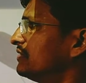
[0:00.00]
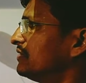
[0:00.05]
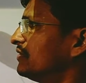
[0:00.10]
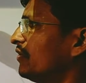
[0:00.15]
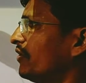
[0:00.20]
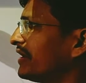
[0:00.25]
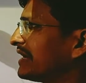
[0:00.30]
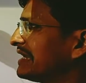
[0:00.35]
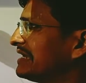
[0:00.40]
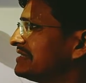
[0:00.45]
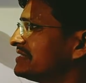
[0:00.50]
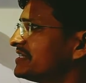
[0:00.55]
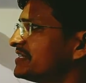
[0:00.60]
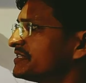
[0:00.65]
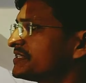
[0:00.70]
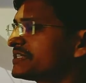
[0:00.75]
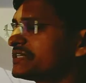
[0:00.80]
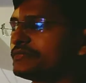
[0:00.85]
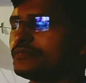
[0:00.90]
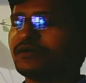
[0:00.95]
Organ
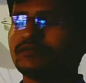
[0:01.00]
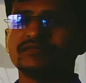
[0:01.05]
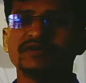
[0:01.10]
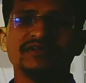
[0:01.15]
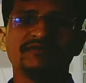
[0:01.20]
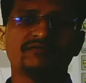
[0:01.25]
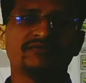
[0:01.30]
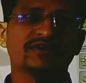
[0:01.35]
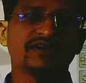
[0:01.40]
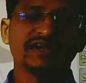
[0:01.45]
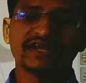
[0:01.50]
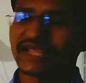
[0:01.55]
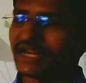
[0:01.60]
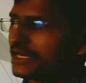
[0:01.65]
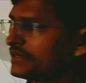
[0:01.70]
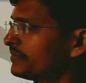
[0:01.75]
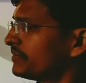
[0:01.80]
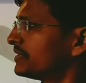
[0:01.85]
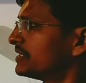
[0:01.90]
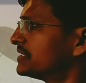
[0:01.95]
system of different
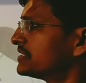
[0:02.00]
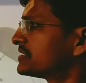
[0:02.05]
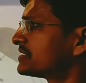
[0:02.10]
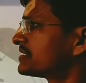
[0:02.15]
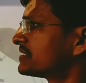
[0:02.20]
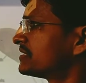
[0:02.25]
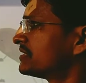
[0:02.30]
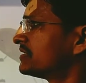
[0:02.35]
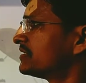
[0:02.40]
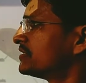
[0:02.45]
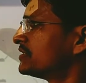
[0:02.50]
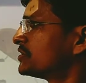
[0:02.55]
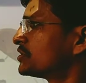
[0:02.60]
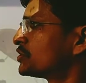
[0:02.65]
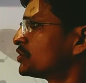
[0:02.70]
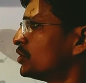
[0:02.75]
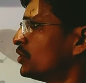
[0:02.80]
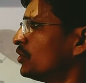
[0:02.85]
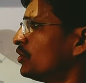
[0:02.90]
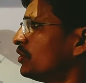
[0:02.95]
animals
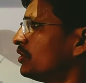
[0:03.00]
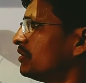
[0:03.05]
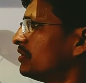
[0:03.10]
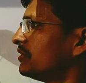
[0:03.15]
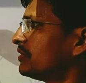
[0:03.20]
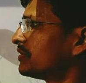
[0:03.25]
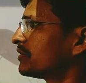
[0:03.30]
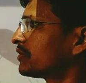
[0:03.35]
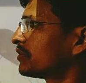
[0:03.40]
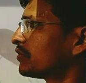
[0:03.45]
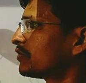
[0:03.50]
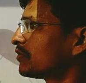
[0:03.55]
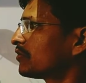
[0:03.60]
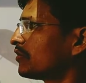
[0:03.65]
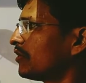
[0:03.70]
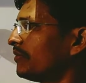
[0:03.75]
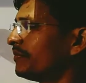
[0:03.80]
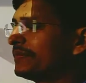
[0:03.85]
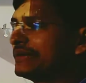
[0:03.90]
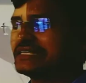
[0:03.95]
show
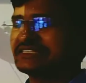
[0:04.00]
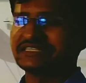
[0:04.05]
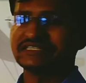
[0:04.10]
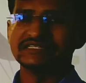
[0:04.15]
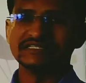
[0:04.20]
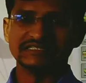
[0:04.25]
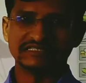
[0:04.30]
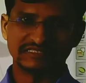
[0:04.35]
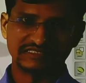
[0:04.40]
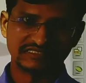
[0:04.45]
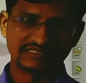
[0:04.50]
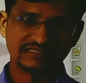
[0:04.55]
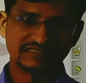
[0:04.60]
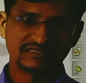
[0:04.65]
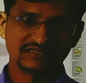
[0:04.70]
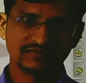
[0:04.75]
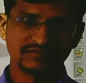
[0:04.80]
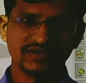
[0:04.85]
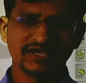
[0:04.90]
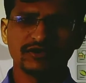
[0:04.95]

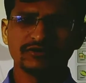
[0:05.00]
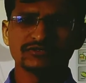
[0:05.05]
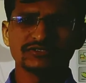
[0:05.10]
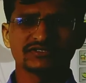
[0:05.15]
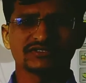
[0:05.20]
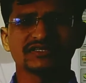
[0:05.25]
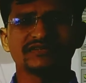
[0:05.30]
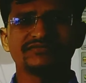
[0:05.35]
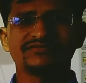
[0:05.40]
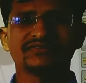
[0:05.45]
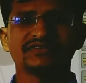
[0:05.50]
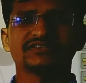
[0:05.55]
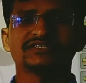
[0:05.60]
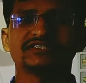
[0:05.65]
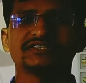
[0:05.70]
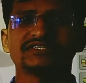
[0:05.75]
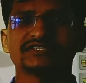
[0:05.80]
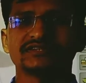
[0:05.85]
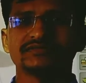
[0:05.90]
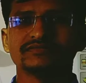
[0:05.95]
complexities because different
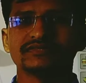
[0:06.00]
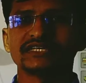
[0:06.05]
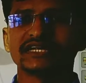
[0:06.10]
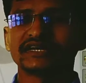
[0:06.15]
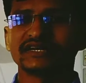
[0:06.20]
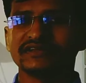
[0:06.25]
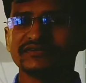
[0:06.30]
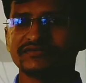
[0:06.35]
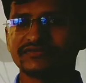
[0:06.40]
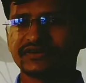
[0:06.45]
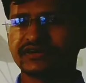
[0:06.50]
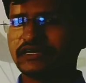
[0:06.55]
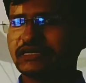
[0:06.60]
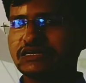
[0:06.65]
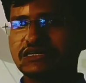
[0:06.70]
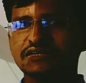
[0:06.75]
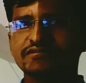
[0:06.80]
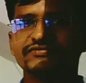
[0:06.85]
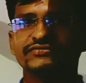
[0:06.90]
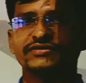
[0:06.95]
systems are different in
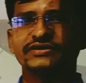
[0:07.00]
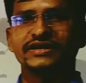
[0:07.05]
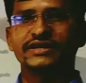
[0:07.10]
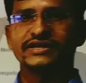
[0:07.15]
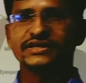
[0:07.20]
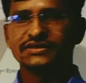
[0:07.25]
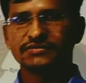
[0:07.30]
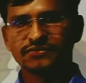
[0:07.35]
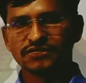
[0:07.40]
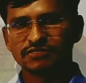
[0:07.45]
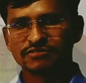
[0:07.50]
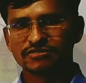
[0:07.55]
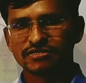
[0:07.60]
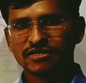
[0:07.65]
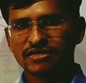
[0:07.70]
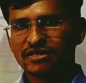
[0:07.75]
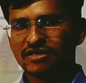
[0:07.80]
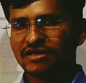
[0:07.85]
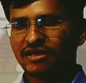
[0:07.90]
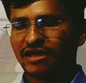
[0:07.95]
different animals.
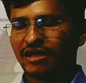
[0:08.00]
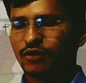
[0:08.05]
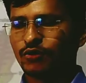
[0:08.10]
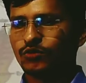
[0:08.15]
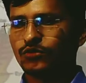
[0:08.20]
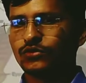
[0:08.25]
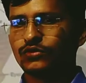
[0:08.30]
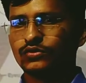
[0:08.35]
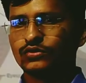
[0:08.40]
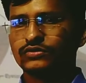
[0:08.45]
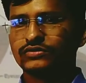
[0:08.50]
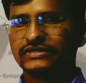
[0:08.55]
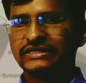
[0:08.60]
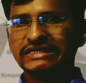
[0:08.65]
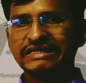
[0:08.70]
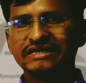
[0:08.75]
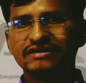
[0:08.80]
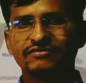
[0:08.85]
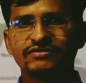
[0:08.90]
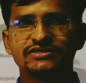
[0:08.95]
How
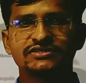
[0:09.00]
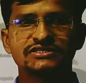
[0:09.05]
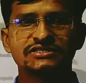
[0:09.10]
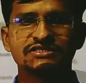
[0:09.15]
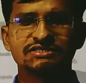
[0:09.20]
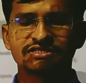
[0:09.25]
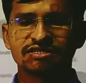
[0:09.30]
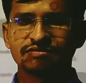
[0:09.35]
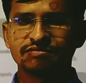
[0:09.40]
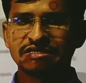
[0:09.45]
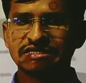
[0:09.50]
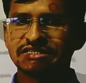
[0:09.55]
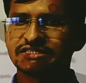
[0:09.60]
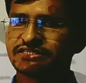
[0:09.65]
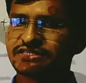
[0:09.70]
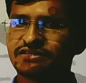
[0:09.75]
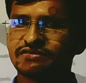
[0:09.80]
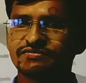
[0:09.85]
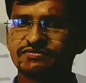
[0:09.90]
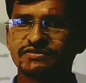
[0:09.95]
in our system it is
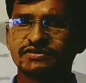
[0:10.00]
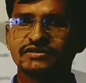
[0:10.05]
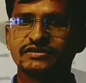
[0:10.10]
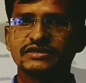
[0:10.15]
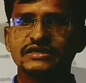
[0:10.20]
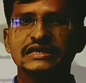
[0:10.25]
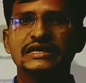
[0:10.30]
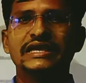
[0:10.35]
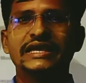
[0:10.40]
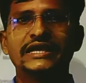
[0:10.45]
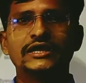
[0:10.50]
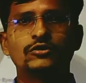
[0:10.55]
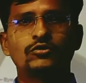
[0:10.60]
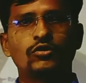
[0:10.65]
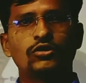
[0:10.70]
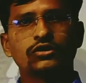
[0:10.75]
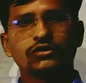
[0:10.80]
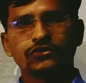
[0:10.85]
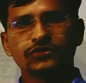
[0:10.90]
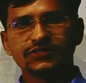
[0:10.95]
different, in
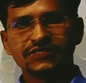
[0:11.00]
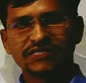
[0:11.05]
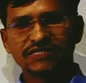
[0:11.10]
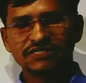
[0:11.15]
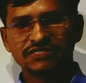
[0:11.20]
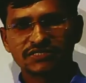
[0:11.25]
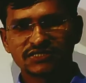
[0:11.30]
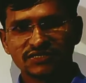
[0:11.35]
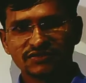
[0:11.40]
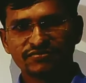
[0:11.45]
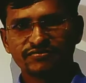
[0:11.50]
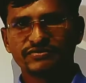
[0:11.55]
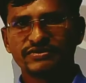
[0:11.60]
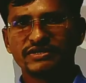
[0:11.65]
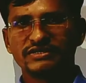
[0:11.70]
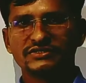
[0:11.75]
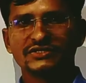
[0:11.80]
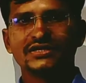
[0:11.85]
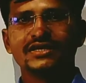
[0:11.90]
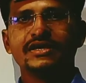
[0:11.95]
cockroach it is
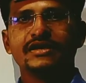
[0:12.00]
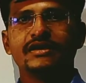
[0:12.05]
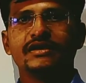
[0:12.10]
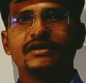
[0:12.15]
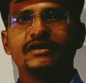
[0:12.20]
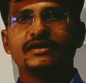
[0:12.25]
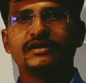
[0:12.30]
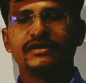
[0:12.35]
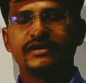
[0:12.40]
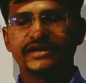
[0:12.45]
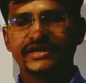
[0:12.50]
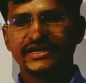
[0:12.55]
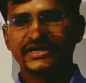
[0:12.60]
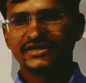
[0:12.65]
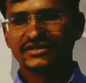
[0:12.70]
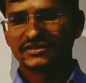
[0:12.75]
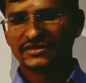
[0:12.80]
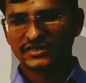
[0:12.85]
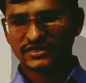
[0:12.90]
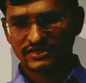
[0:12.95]
different, in
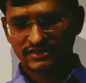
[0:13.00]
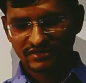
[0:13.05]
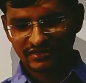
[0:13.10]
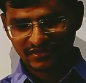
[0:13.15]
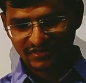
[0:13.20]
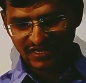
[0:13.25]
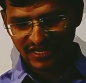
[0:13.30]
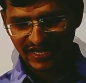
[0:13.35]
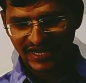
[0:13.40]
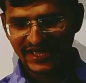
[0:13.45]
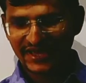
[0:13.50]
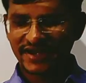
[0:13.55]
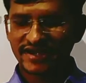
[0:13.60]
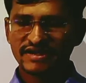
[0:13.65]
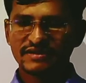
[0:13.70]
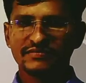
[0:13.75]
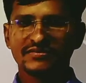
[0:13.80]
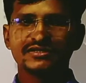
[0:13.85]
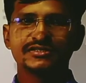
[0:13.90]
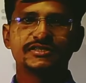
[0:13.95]
other higher
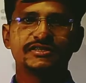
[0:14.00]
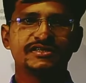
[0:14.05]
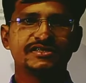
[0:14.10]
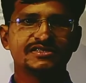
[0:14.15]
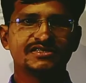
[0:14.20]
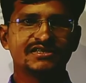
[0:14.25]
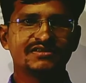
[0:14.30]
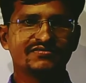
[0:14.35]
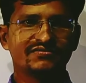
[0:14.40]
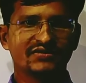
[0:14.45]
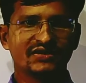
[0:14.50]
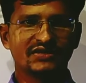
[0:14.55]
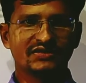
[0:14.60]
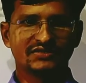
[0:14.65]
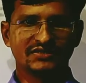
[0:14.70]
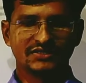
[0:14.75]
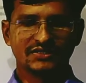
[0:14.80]
animals it is different.